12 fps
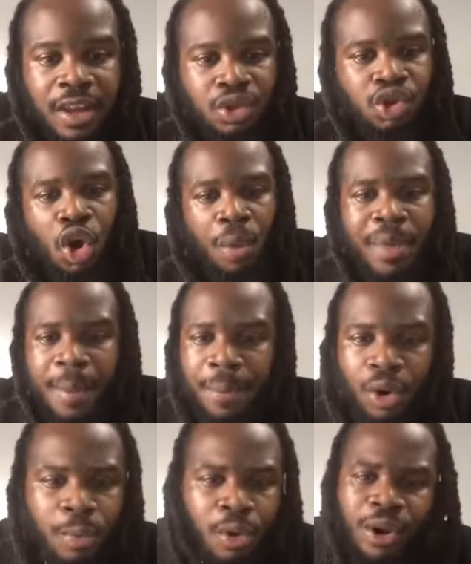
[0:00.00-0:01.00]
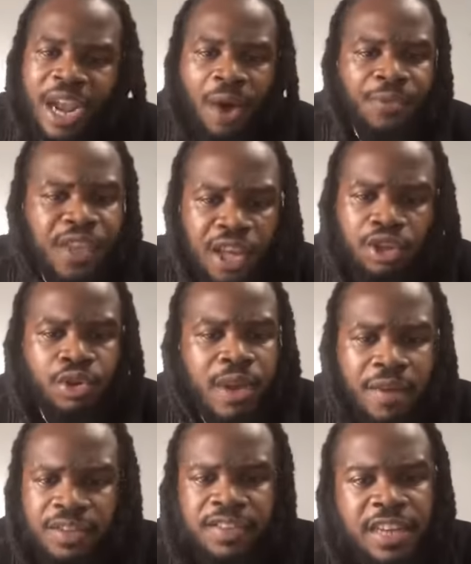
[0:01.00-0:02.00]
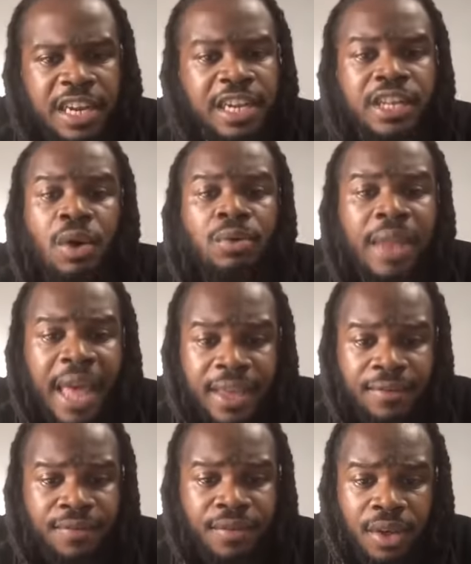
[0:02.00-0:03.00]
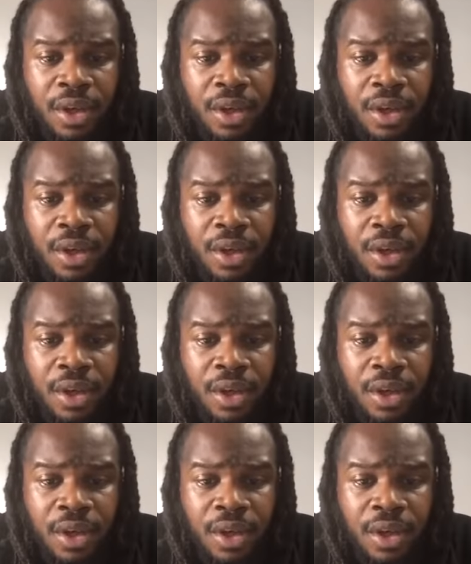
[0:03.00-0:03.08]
You're going to be boo-booing out things you never seen in your life.